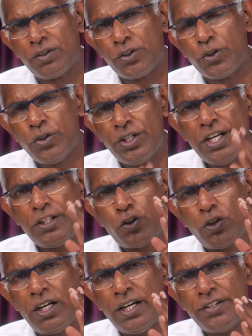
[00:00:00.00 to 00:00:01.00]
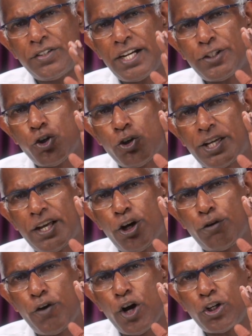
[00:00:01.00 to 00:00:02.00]
You need to learn that you
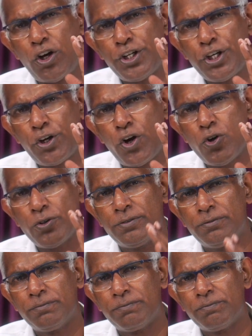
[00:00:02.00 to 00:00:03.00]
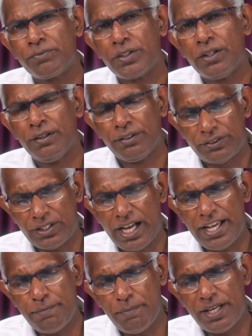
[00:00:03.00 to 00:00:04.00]
cannot walk on your own.
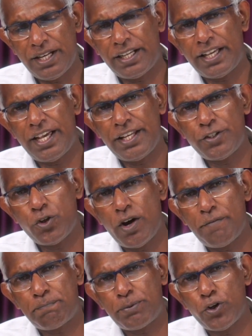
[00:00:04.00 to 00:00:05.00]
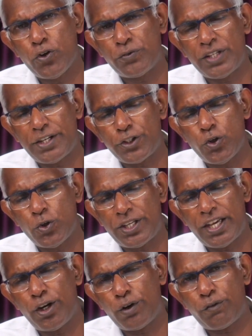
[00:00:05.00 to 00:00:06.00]
Time and again, you have proved that you
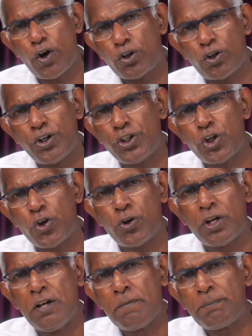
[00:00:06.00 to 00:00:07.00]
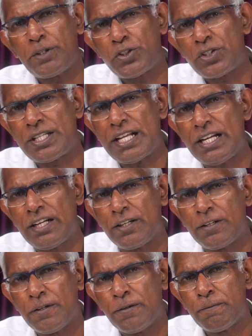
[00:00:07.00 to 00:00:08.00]
cannot walk on your own, but still,
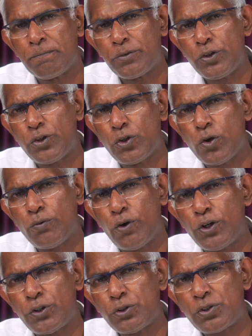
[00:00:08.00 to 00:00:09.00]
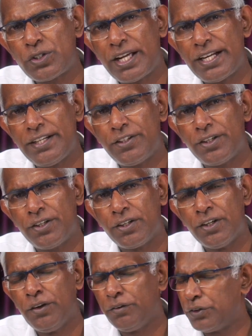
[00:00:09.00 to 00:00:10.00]
you don't want to
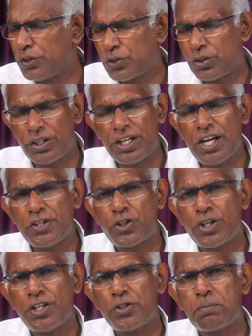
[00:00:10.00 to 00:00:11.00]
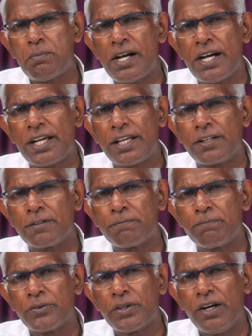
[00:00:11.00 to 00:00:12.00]
surrender. This creation is mine.
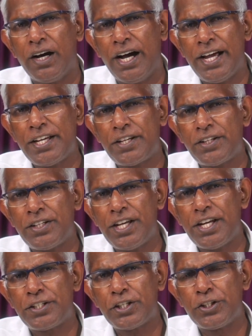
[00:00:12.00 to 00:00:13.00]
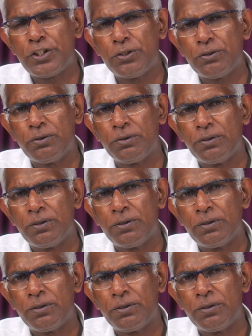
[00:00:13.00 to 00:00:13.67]
I created you.